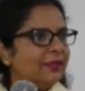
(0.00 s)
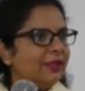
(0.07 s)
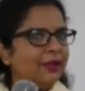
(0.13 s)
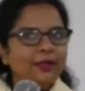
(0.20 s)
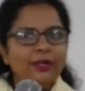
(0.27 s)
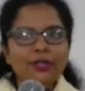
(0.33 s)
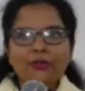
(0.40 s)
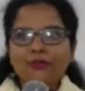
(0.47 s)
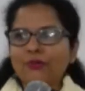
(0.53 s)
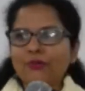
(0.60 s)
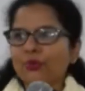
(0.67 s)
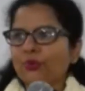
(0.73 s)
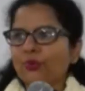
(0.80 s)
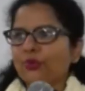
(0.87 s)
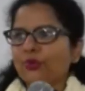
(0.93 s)
Uh, if
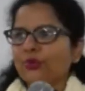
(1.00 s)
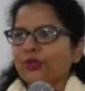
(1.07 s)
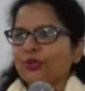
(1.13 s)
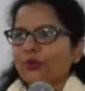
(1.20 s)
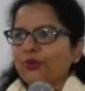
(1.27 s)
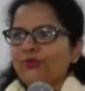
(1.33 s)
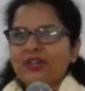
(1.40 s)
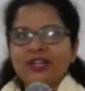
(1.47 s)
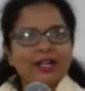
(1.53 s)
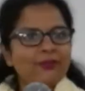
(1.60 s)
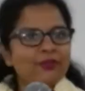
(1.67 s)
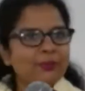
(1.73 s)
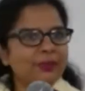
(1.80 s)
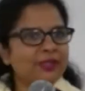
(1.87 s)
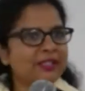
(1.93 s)
you don't feel
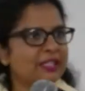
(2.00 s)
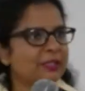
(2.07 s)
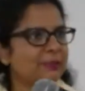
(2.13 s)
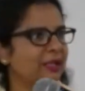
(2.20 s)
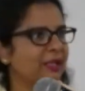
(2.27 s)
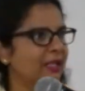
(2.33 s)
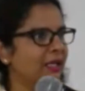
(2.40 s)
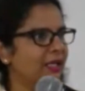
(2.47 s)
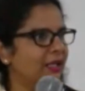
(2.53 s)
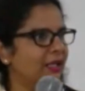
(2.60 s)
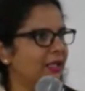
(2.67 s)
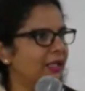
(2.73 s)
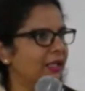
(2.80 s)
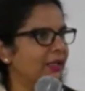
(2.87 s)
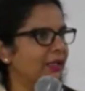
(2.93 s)
comfortable in speaking in,
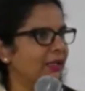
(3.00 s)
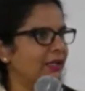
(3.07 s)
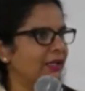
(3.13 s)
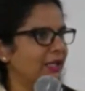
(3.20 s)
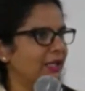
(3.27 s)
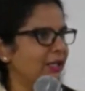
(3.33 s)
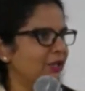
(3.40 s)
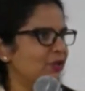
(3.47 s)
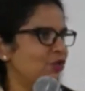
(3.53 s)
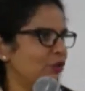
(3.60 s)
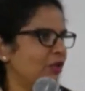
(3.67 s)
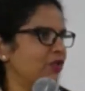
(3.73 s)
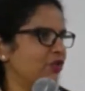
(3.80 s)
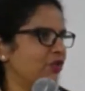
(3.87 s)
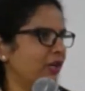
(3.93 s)
in English, you
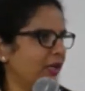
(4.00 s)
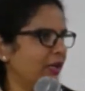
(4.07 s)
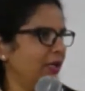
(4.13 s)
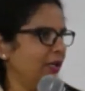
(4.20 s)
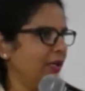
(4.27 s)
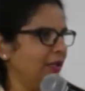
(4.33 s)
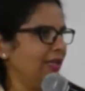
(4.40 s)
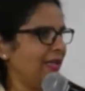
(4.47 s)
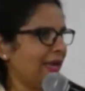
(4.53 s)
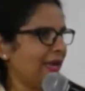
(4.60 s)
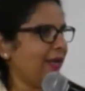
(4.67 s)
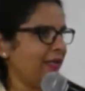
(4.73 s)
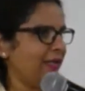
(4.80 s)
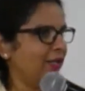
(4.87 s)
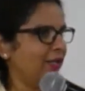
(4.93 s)
can try Hindi
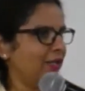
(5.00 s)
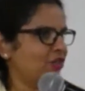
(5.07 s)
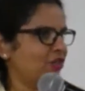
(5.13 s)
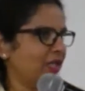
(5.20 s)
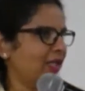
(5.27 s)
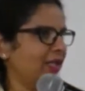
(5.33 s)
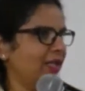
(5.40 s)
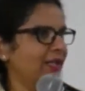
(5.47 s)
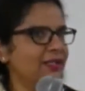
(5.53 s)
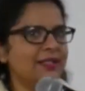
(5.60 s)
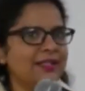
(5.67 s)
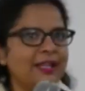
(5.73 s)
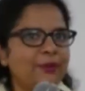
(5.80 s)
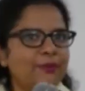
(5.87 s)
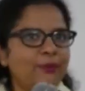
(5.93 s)
and English. I can
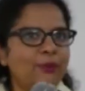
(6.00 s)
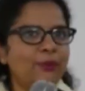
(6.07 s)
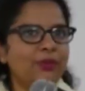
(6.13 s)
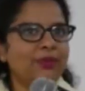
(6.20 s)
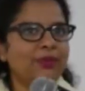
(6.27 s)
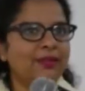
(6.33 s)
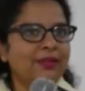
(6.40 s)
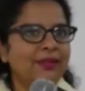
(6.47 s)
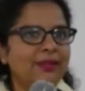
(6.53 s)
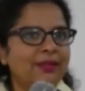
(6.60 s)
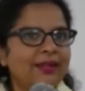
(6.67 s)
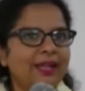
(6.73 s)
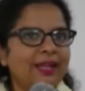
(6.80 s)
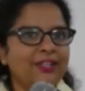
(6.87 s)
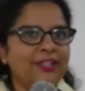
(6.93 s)
understand both.
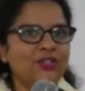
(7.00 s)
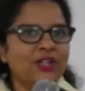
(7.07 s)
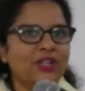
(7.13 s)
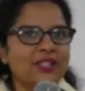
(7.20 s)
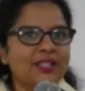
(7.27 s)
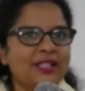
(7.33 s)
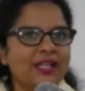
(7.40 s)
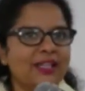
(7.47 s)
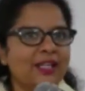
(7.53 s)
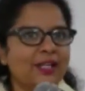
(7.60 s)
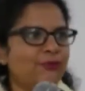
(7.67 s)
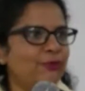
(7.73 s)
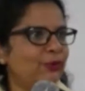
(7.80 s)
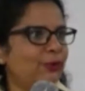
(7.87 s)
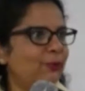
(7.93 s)
I can translate
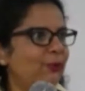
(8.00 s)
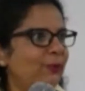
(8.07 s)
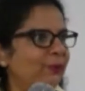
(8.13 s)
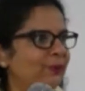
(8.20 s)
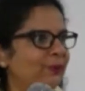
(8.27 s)
that for you.